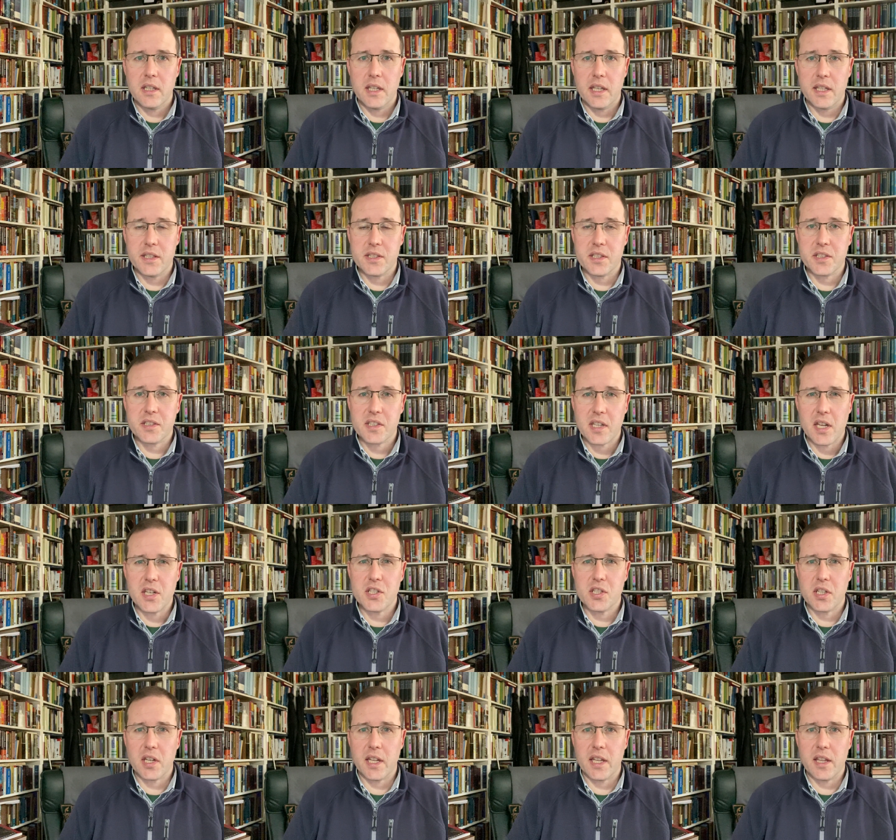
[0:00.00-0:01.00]
It's
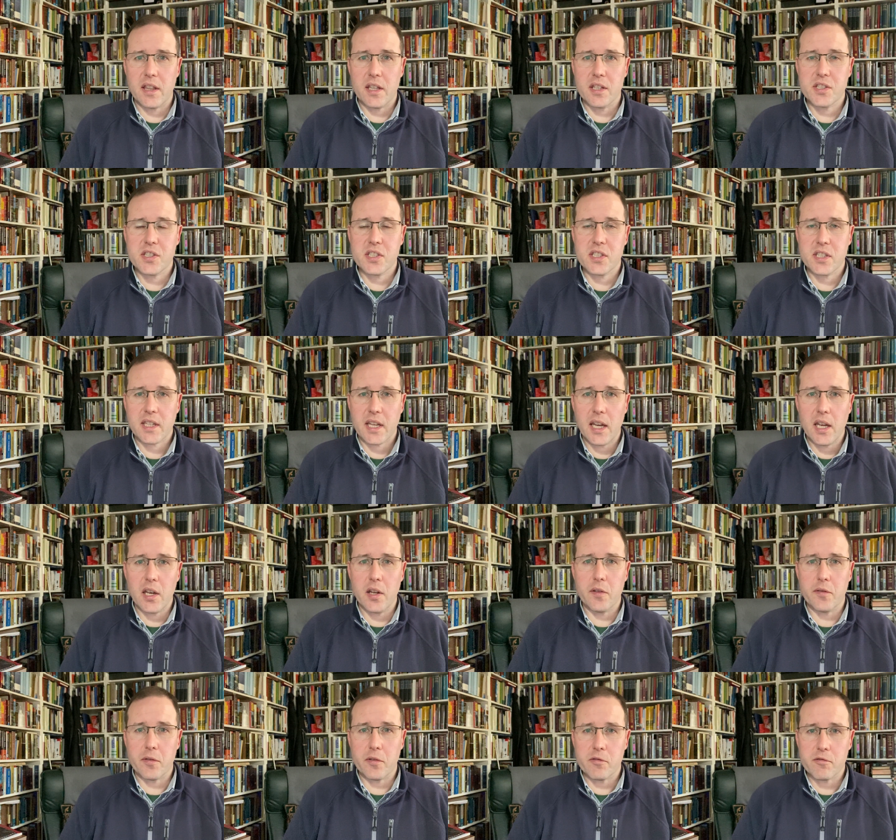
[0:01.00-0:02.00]
essentially the skill
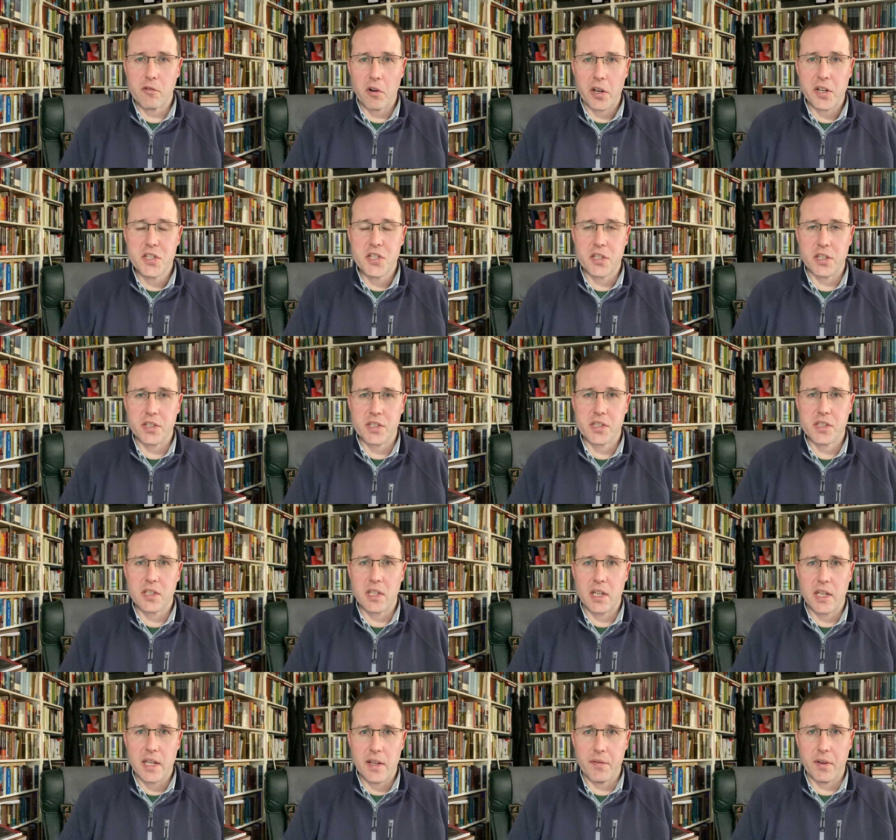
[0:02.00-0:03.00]
of righteous
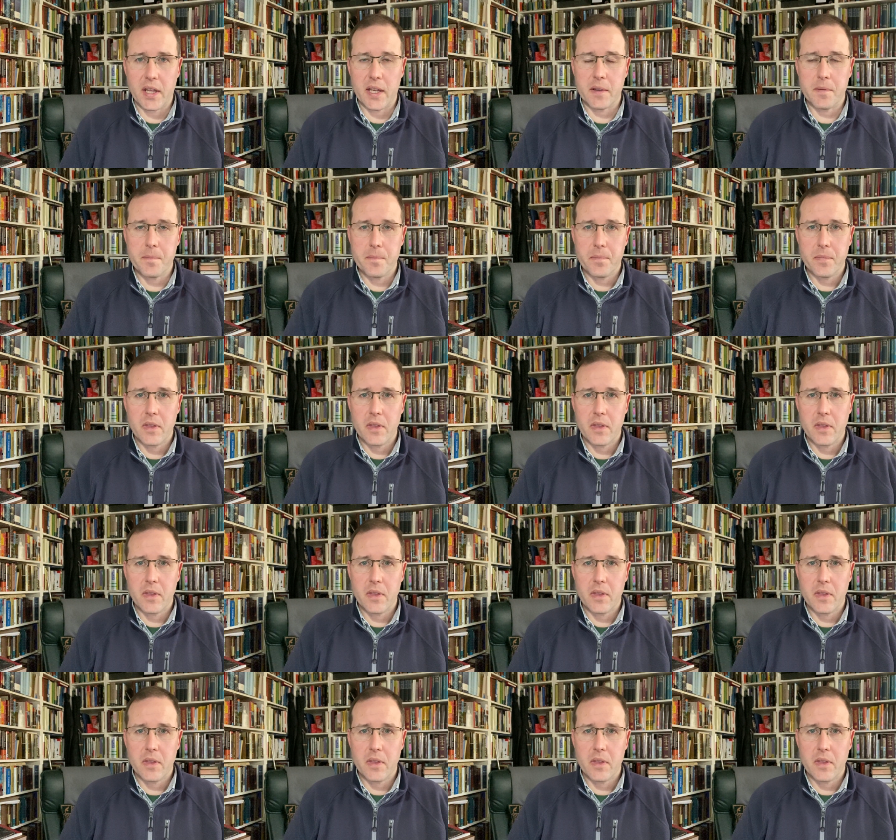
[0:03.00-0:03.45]
living,